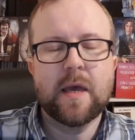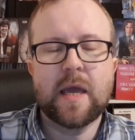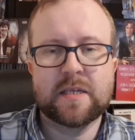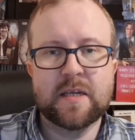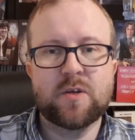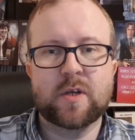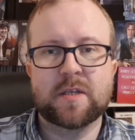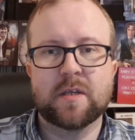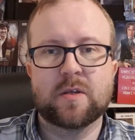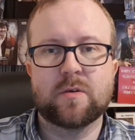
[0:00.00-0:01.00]
It's an
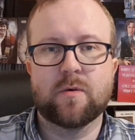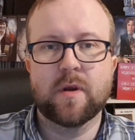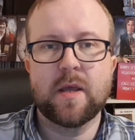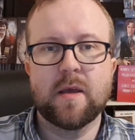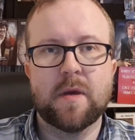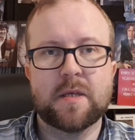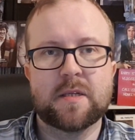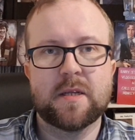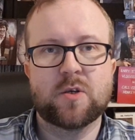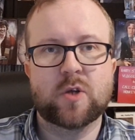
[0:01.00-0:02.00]
interesting story. It's
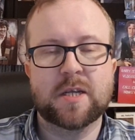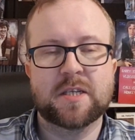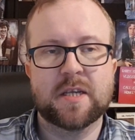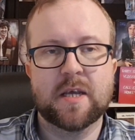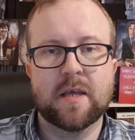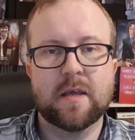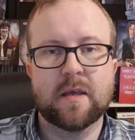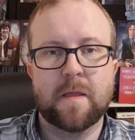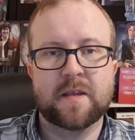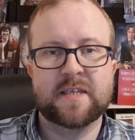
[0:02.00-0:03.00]
an
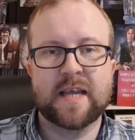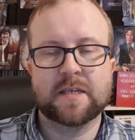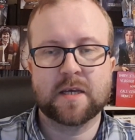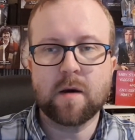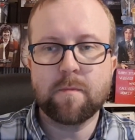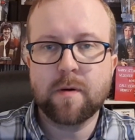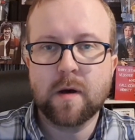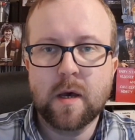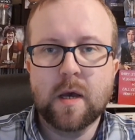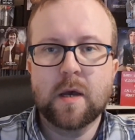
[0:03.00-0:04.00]
interesting setup.
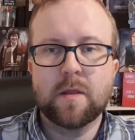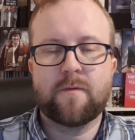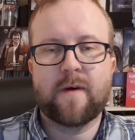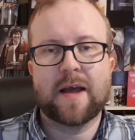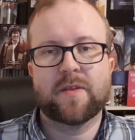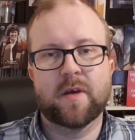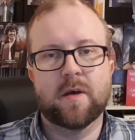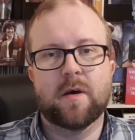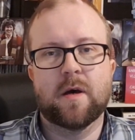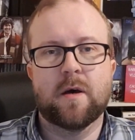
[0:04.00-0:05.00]
The fact
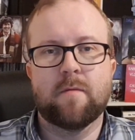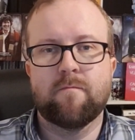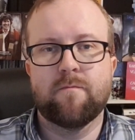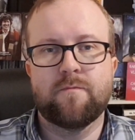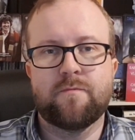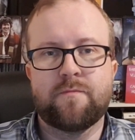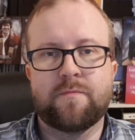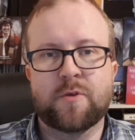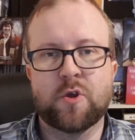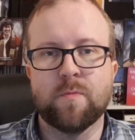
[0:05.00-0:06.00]
that um,
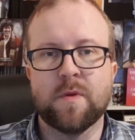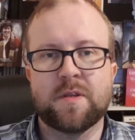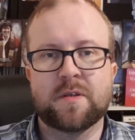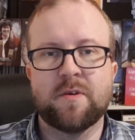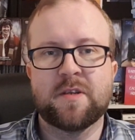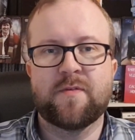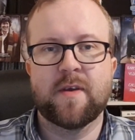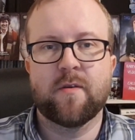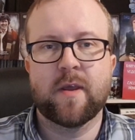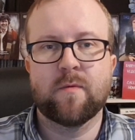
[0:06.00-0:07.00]
humans are
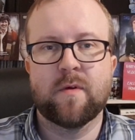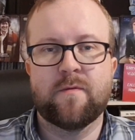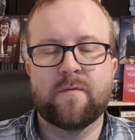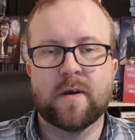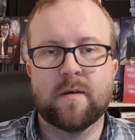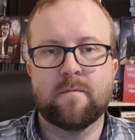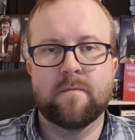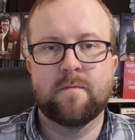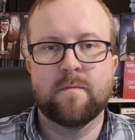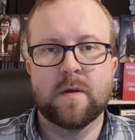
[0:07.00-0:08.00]
interfering with
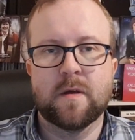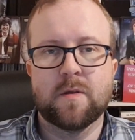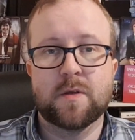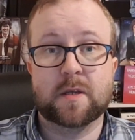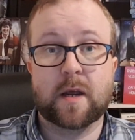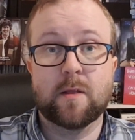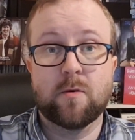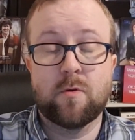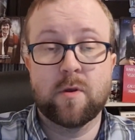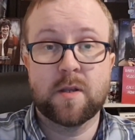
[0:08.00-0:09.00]
um, the
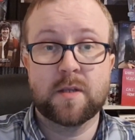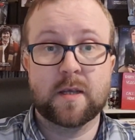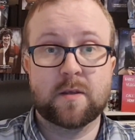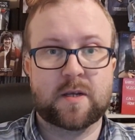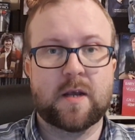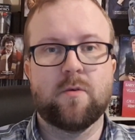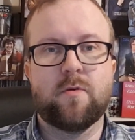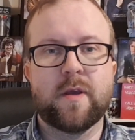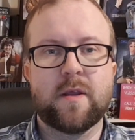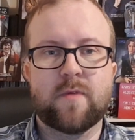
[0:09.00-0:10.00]
Silurians, the
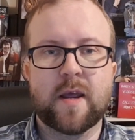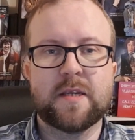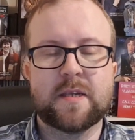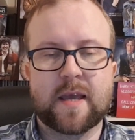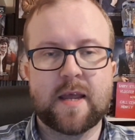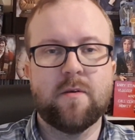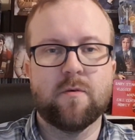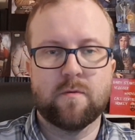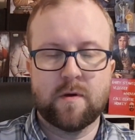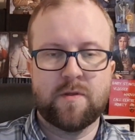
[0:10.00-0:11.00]
Silurian race again,
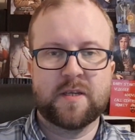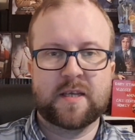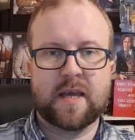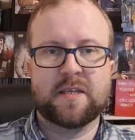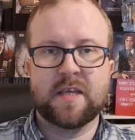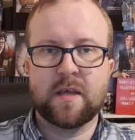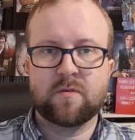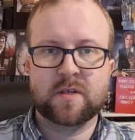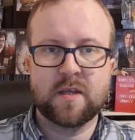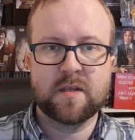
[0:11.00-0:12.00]
or in this case, the
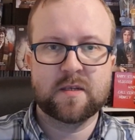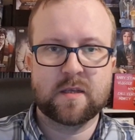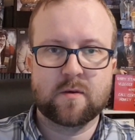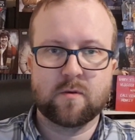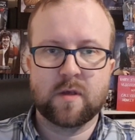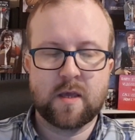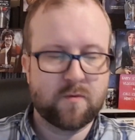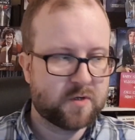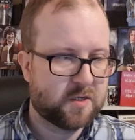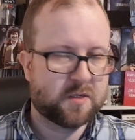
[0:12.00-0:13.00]
Eocenes, as they call it here,
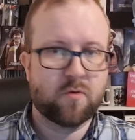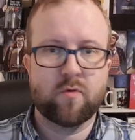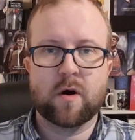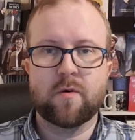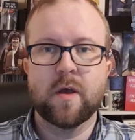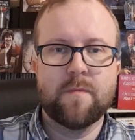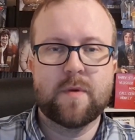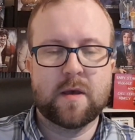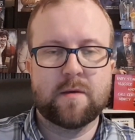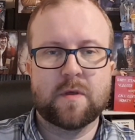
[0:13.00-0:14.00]
which is still wrong. But
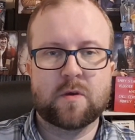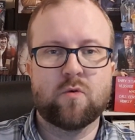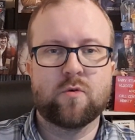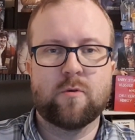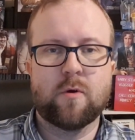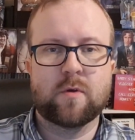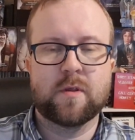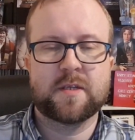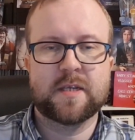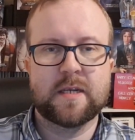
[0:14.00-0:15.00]
they're, they're called colloquially
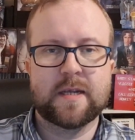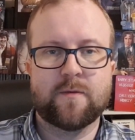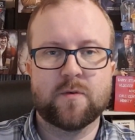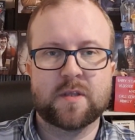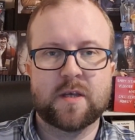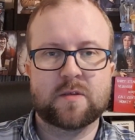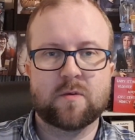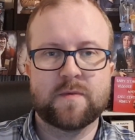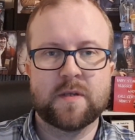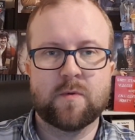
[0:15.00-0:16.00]
the Sea Devils, and that's
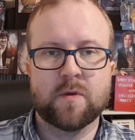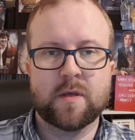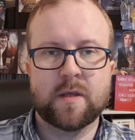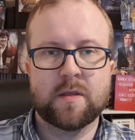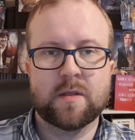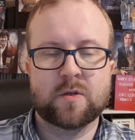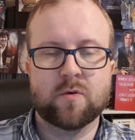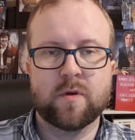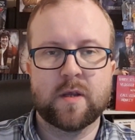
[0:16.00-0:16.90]
obviously what the, the story